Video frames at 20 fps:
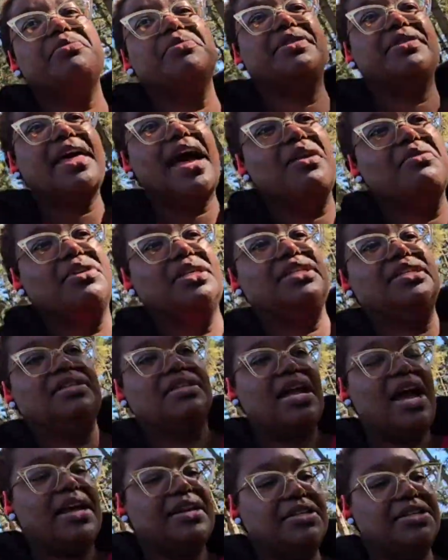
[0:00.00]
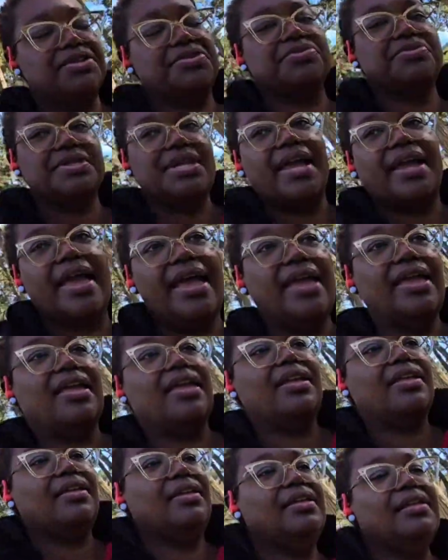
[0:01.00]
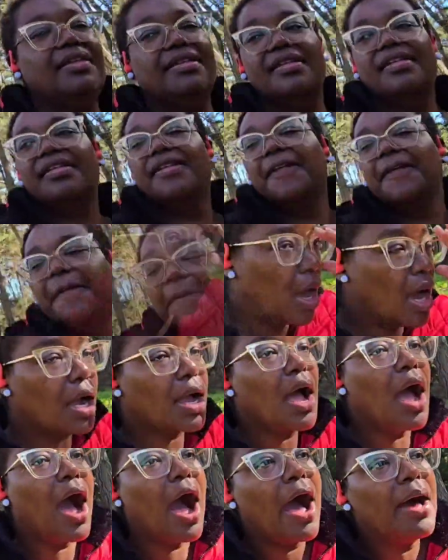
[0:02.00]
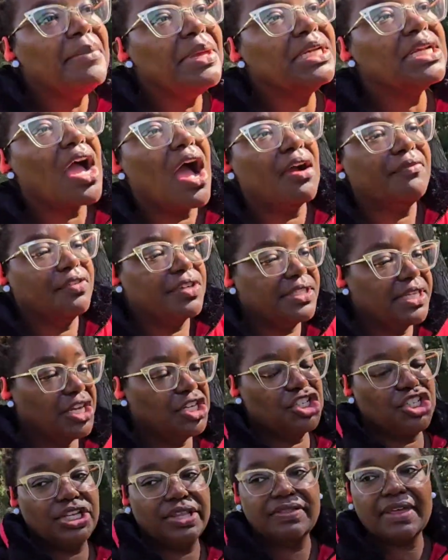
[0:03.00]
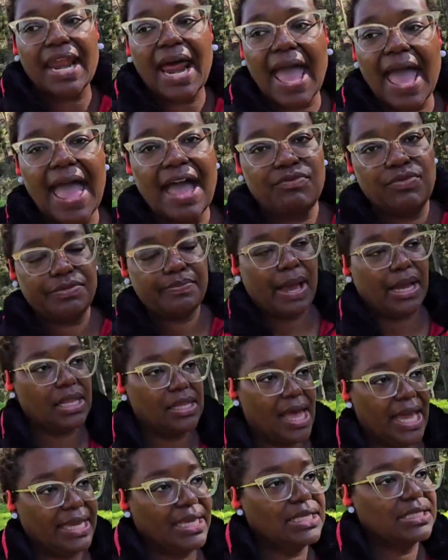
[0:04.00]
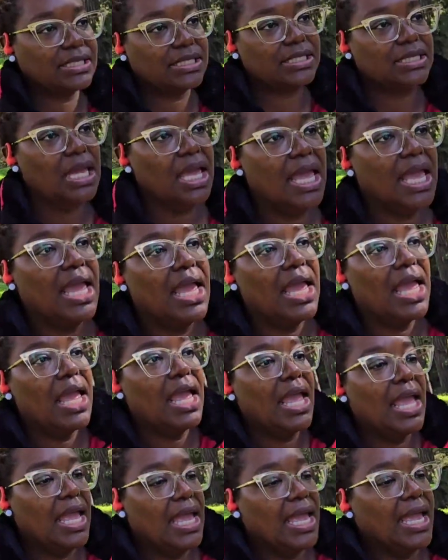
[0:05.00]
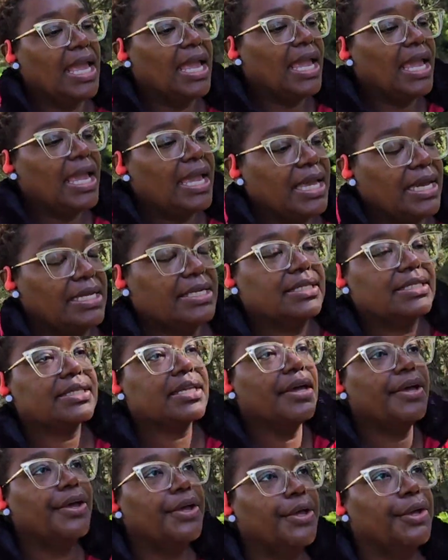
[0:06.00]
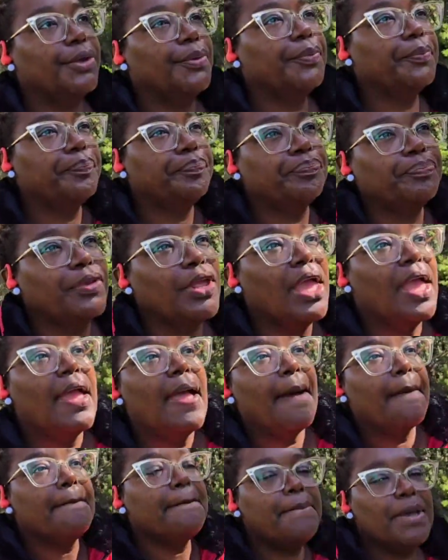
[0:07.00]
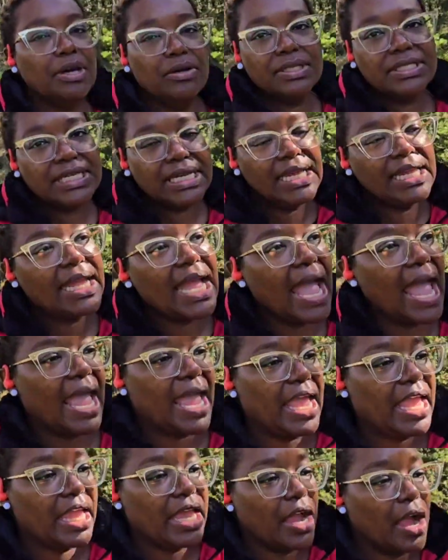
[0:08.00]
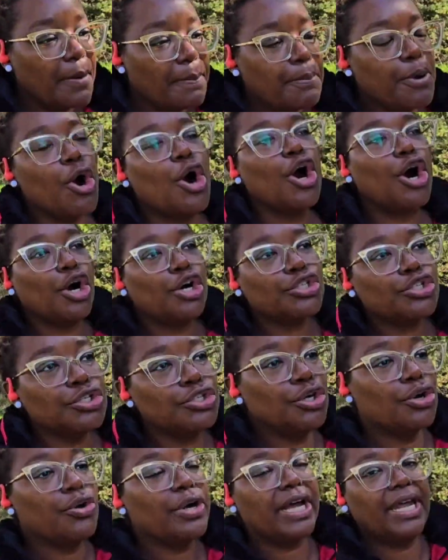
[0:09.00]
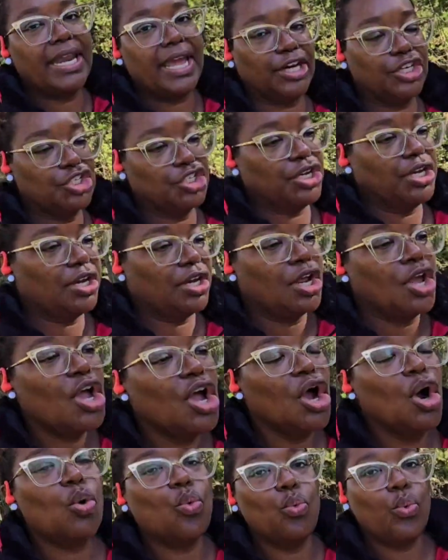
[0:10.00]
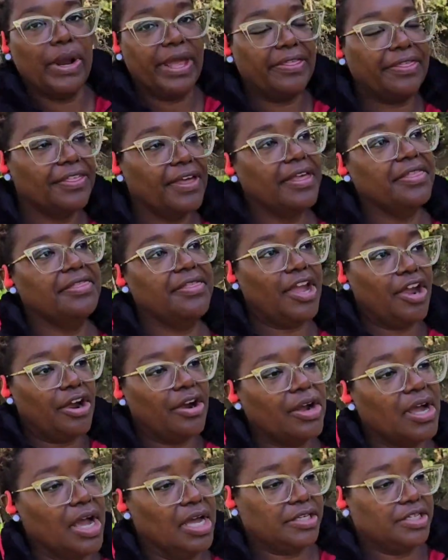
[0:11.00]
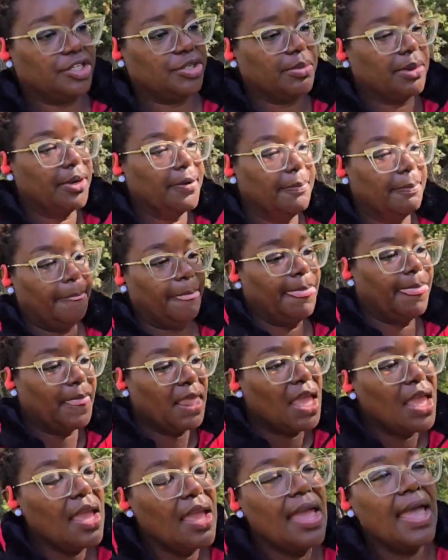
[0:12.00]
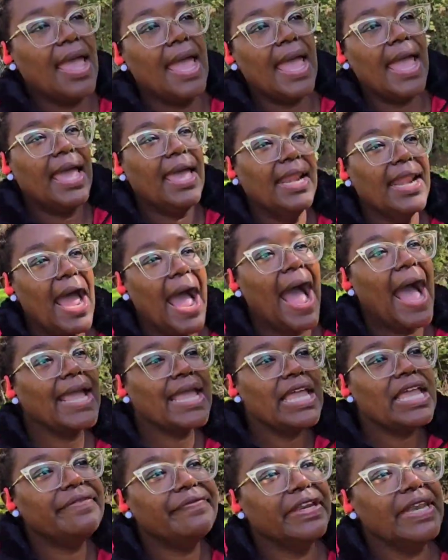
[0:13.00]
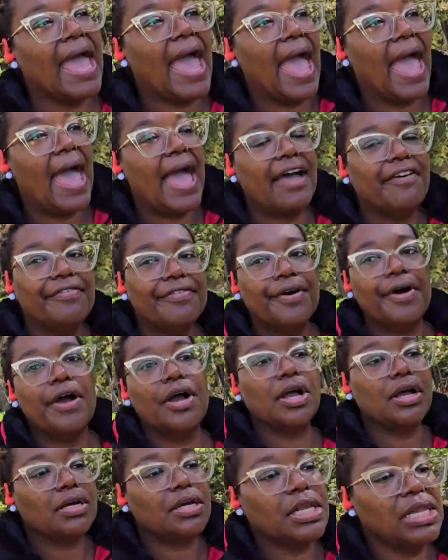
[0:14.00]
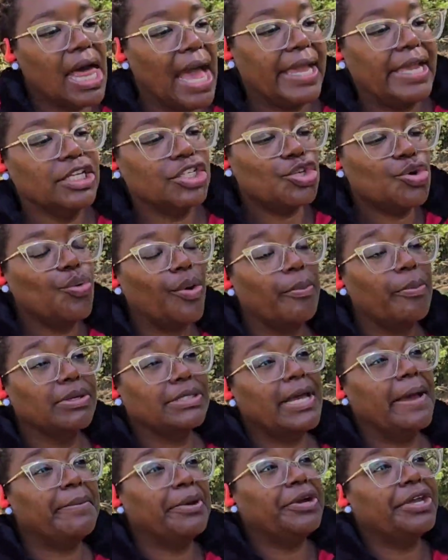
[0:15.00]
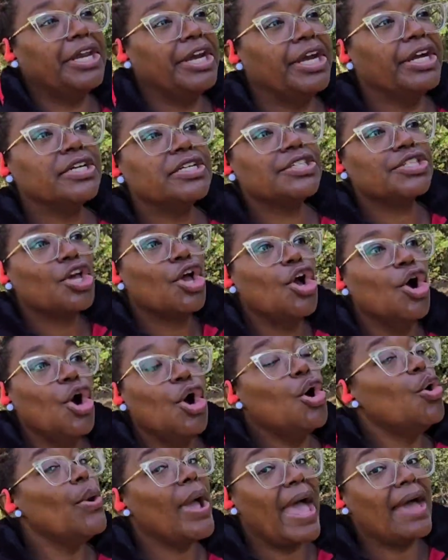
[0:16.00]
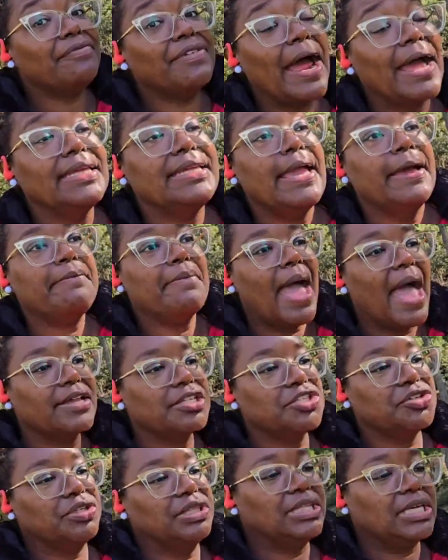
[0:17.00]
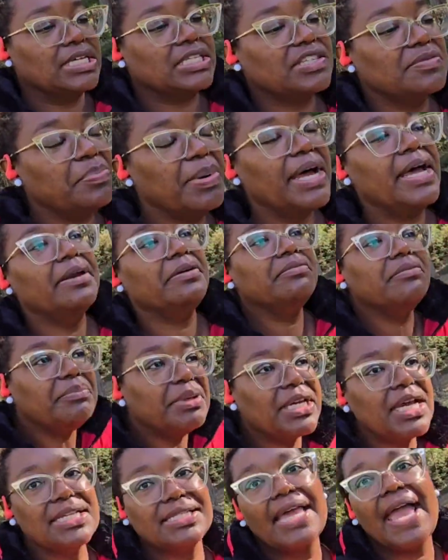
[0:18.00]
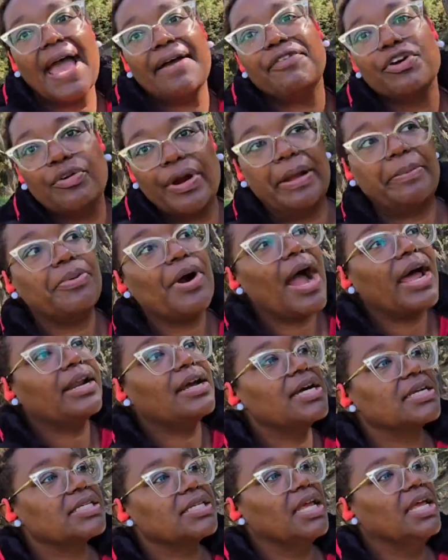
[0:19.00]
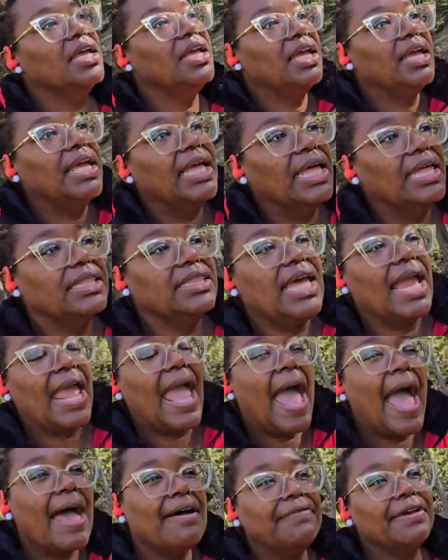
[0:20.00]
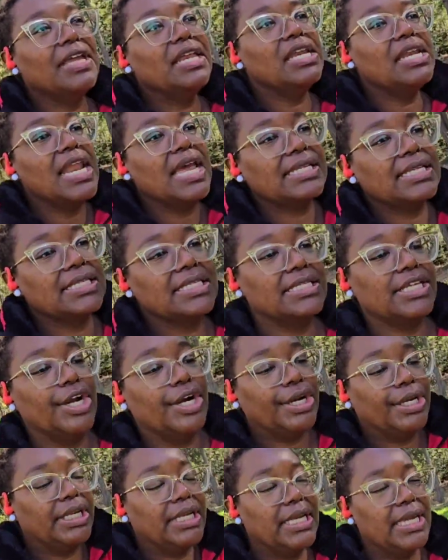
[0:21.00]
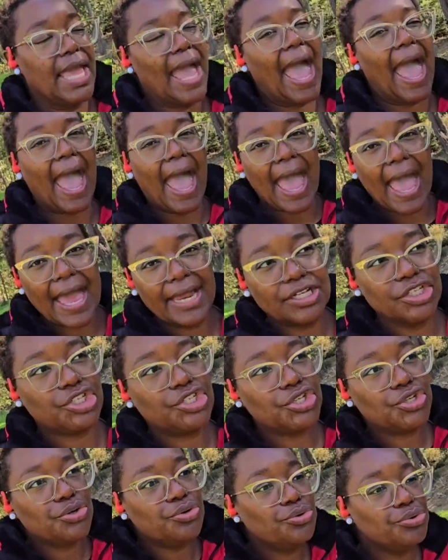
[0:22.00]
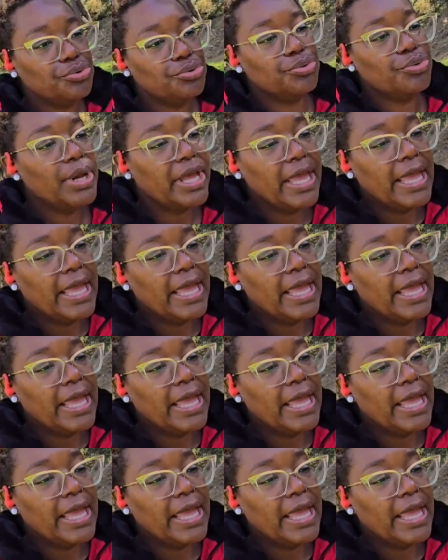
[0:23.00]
but that one kind of just was like, hey. A common conversation that I have with my clients is building a personal connection with their customer. And I even have clients who are multimillionaires who have not yet mastered this, but because they have a great product, they haven't necessarily had to